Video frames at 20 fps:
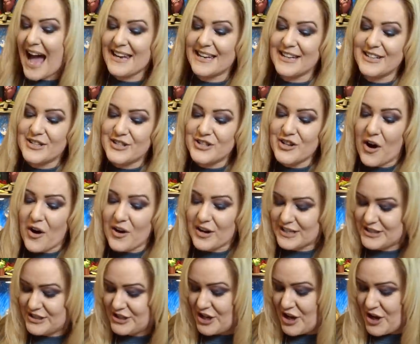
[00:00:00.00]
and a
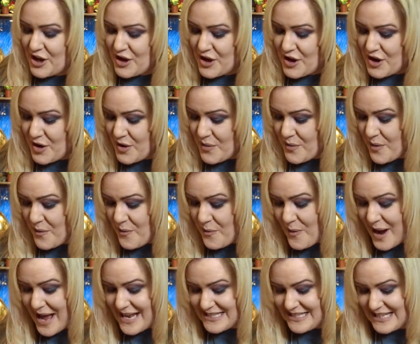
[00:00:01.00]
Doctor Who
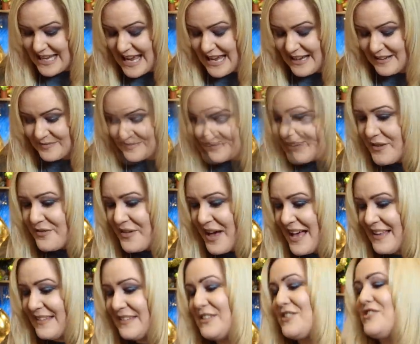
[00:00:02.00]
wedding. So
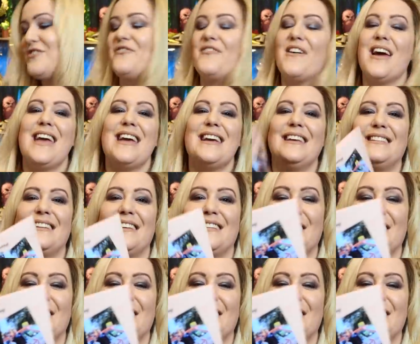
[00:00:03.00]
that's crazy.